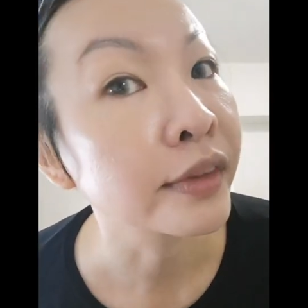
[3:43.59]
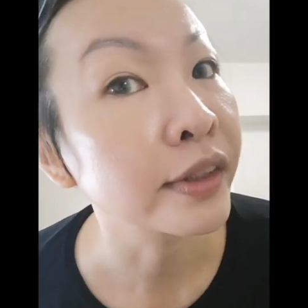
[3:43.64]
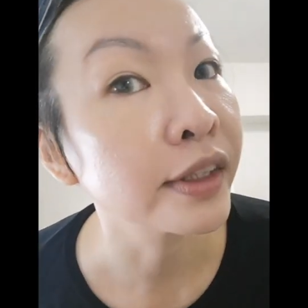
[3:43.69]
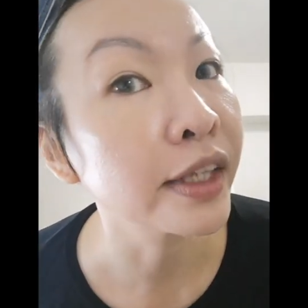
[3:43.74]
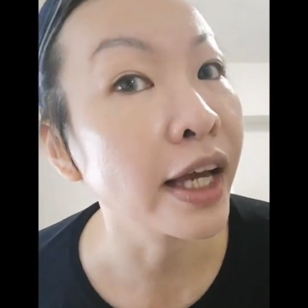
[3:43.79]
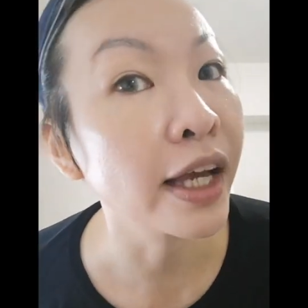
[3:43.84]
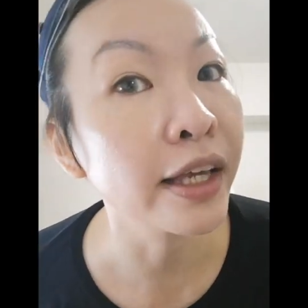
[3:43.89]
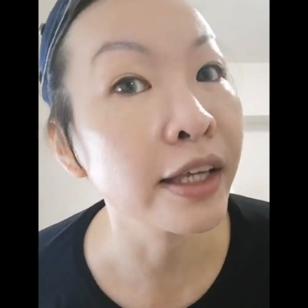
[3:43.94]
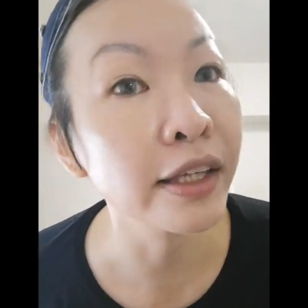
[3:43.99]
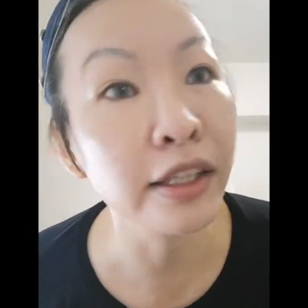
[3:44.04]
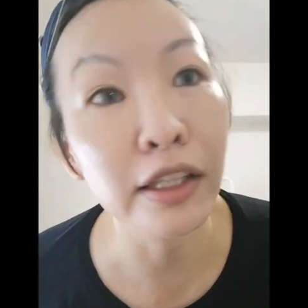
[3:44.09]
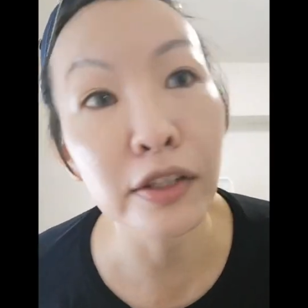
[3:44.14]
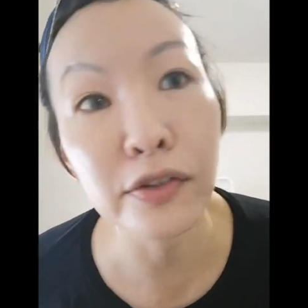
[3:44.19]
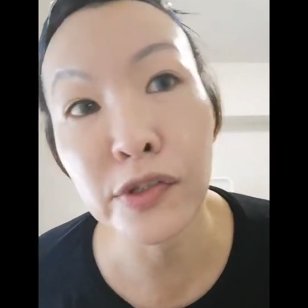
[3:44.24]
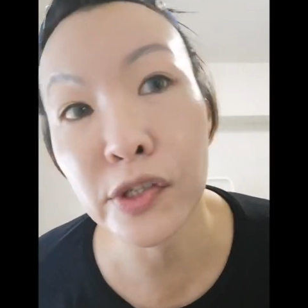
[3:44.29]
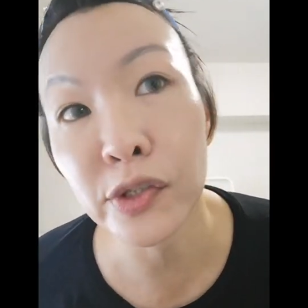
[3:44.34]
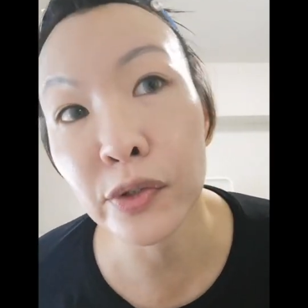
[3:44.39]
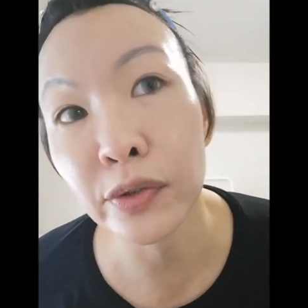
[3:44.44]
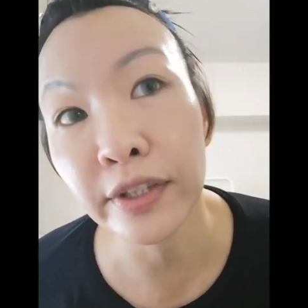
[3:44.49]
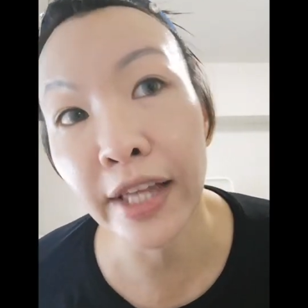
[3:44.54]
Yeah, it
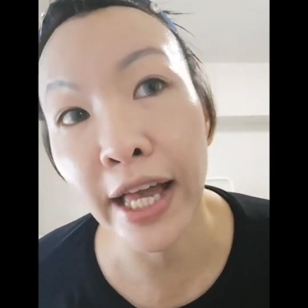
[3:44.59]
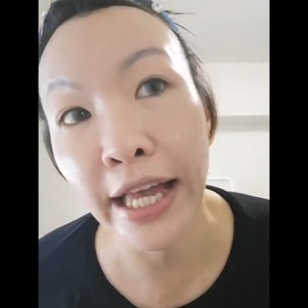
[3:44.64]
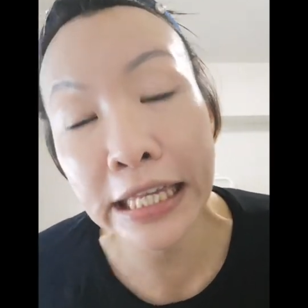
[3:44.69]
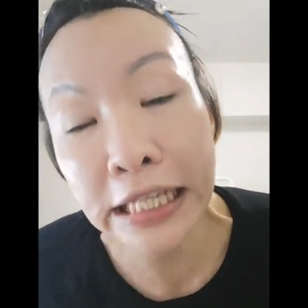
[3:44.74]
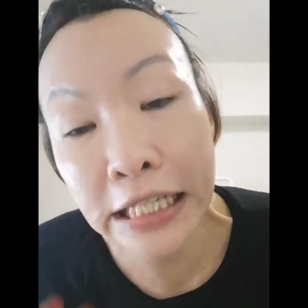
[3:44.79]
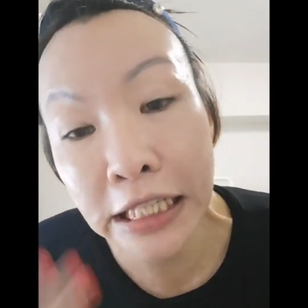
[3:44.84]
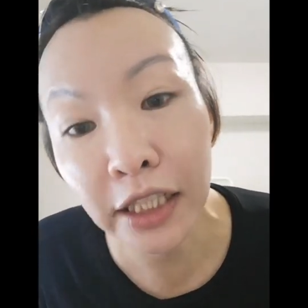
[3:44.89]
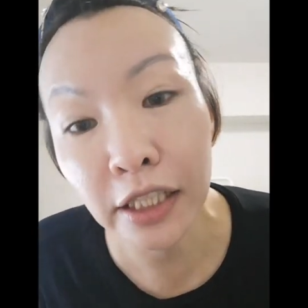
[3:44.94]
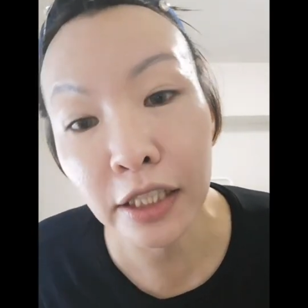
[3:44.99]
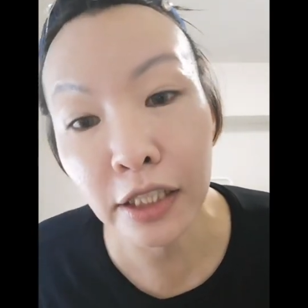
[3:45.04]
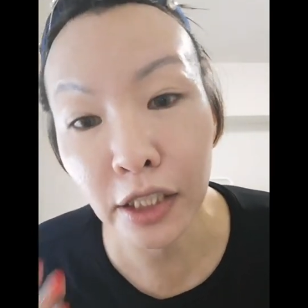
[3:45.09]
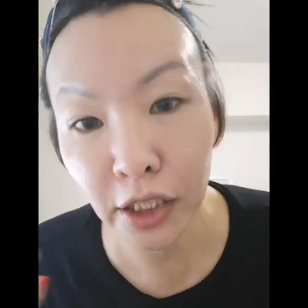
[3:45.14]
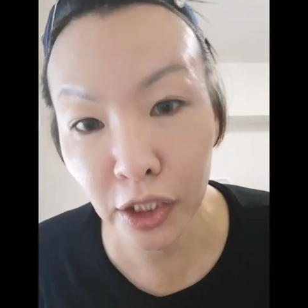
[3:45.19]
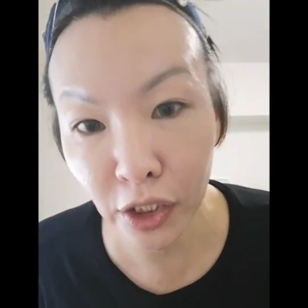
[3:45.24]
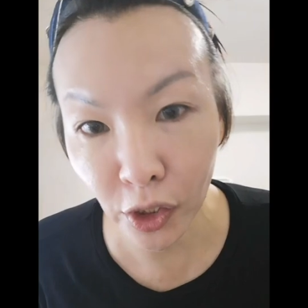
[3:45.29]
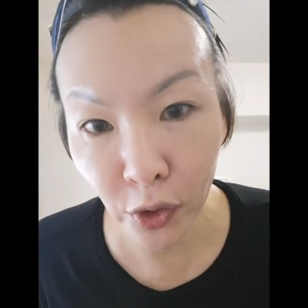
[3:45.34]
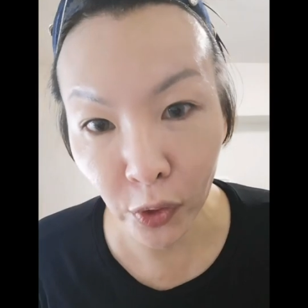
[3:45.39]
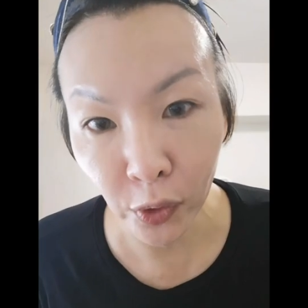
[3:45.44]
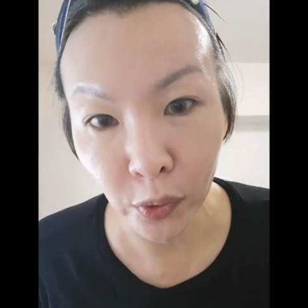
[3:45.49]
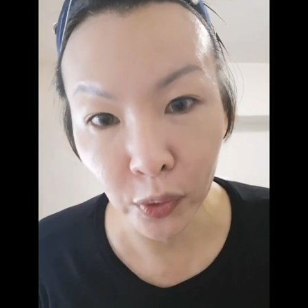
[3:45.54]
gives you that inner
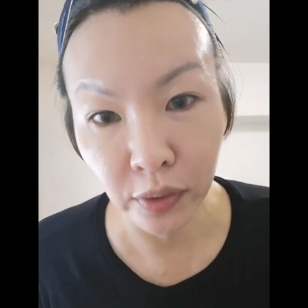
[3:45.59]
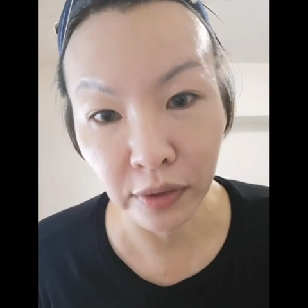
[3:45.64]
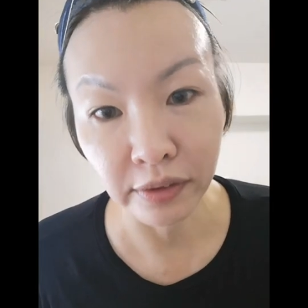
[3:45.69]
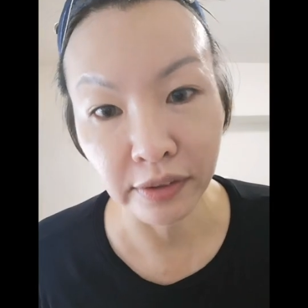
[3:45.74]
glow.